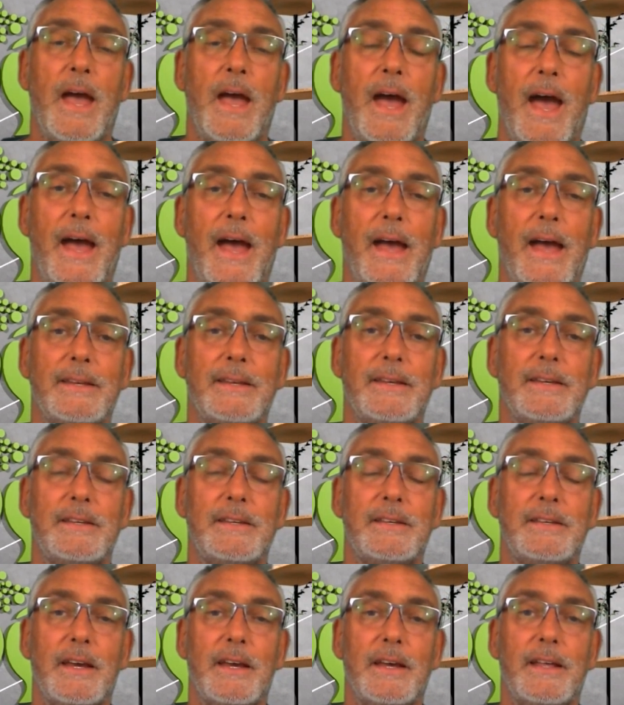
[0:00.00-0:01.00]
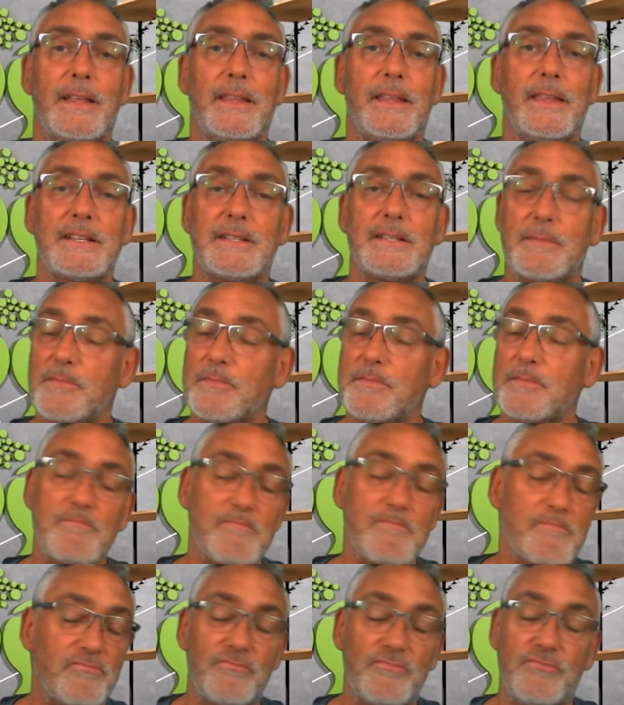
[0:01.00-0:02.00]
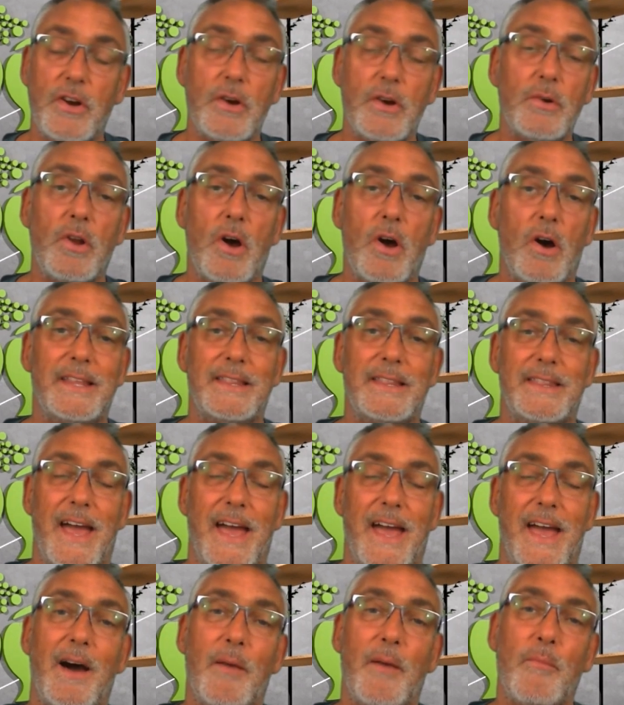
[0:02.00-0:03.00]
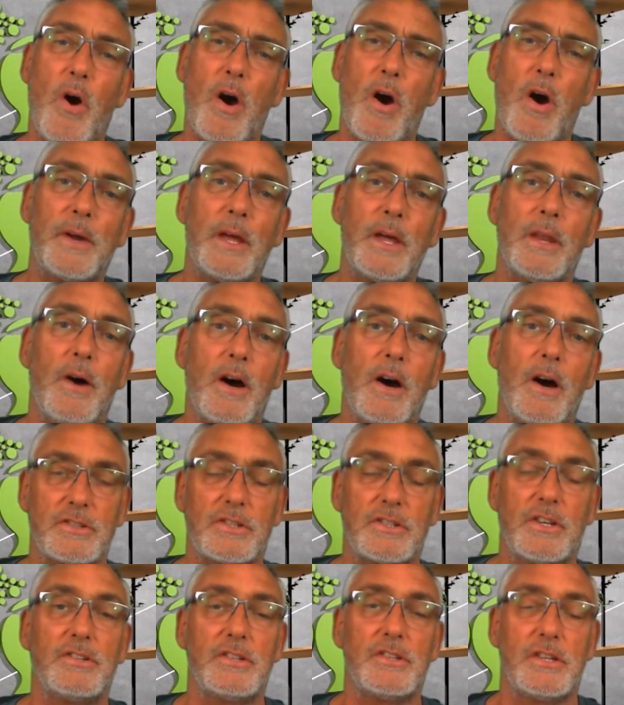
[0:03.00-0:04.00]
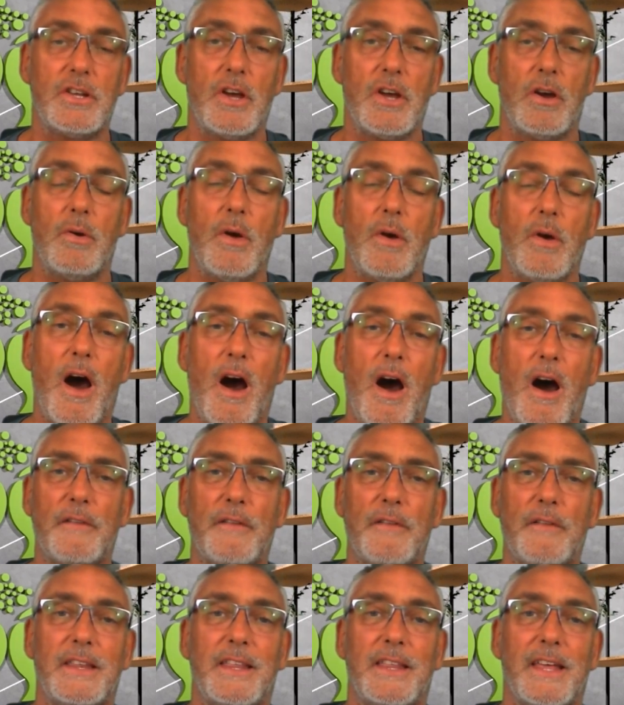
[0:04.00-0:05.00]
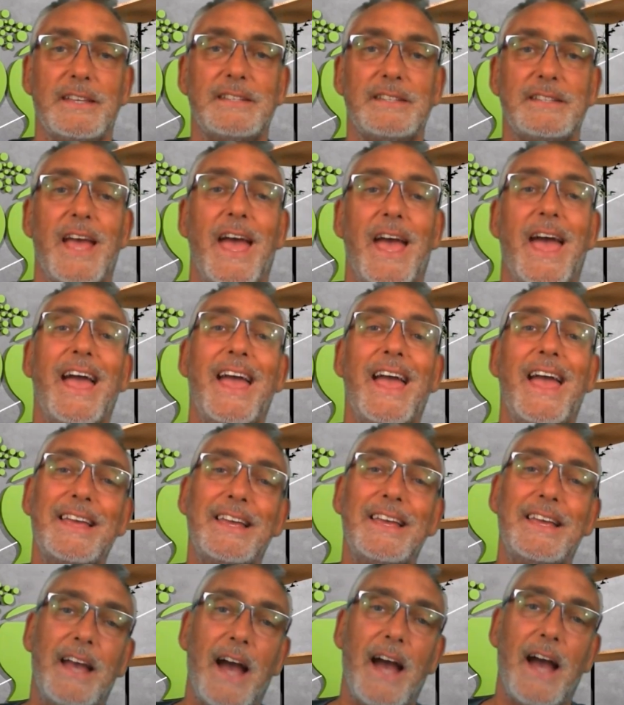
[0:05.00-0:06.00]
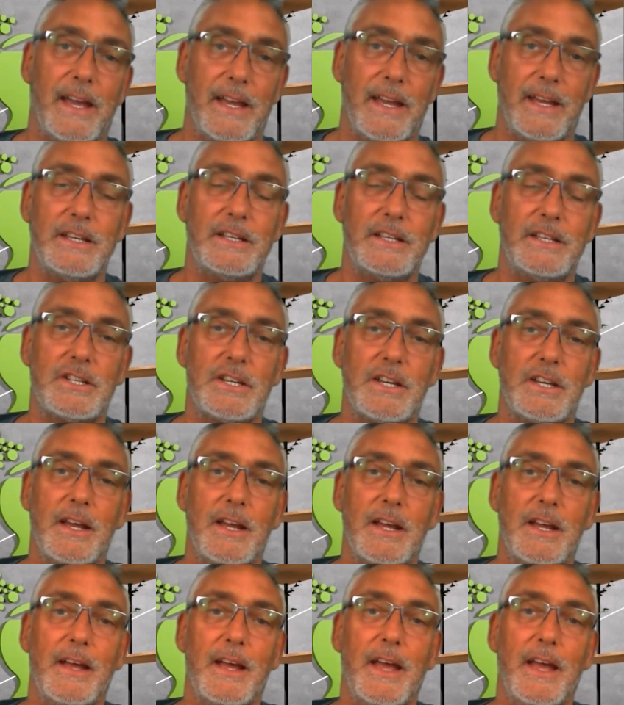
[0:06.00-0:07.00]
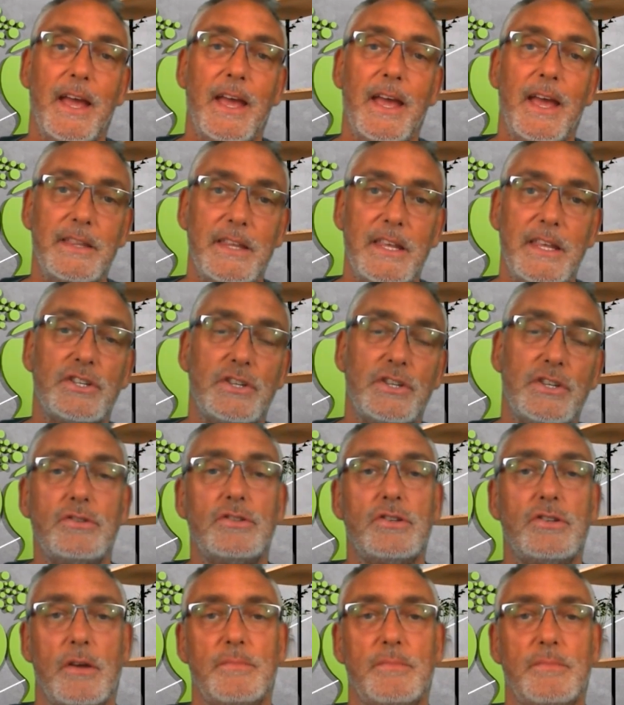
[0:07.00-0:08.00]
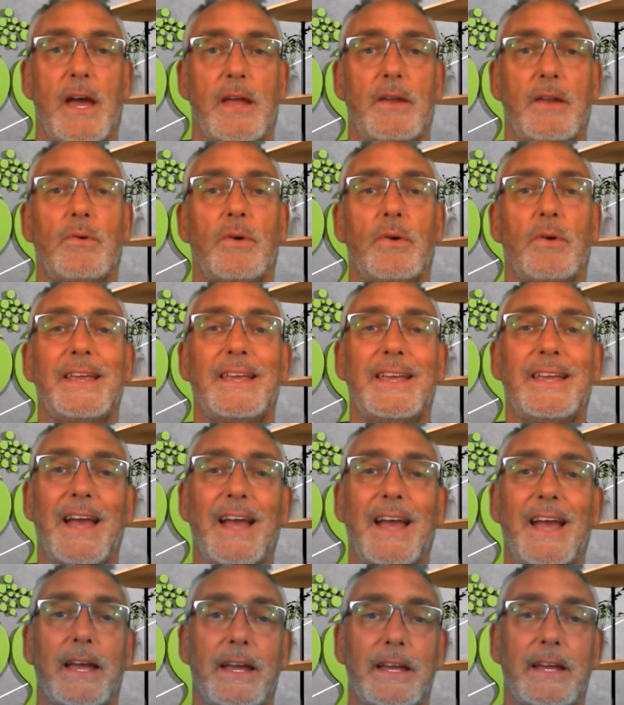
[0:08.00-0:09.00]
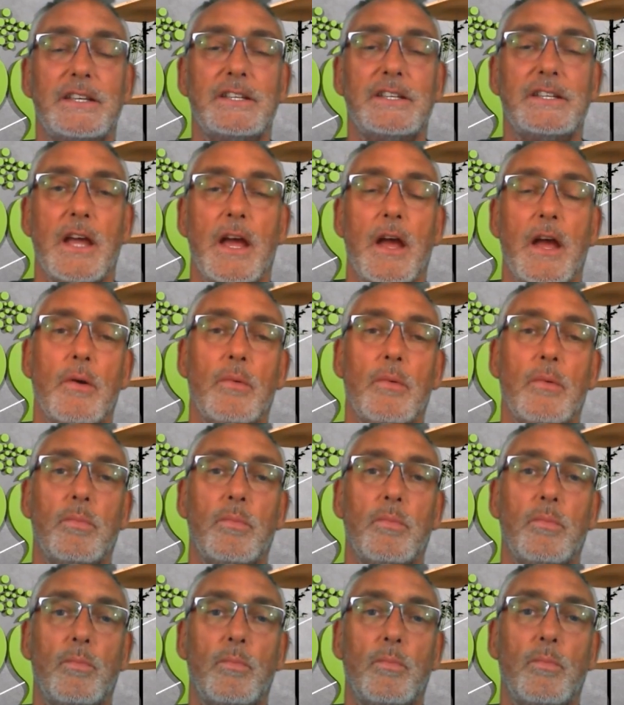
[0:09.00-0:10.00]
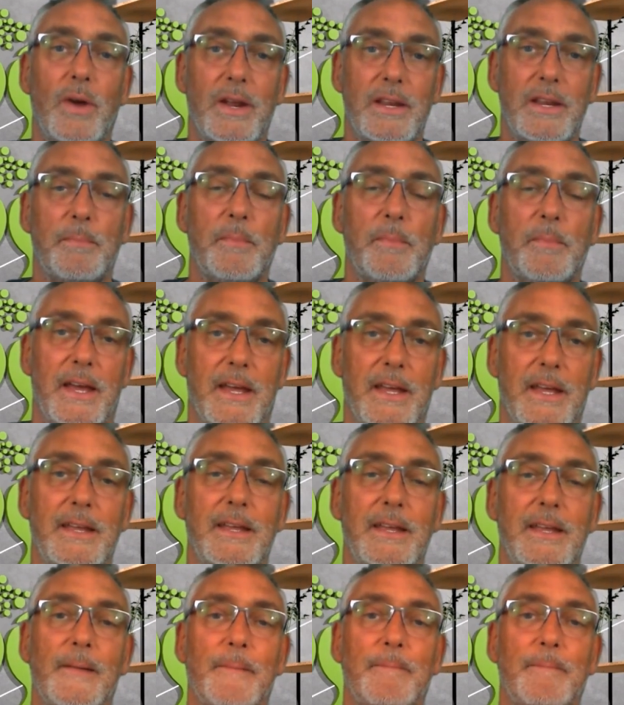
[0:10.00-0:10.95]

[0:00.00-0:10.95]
and there's real lot in there. And what I'm going to ask you to do after this, engage in this YouTube channel. Engage with me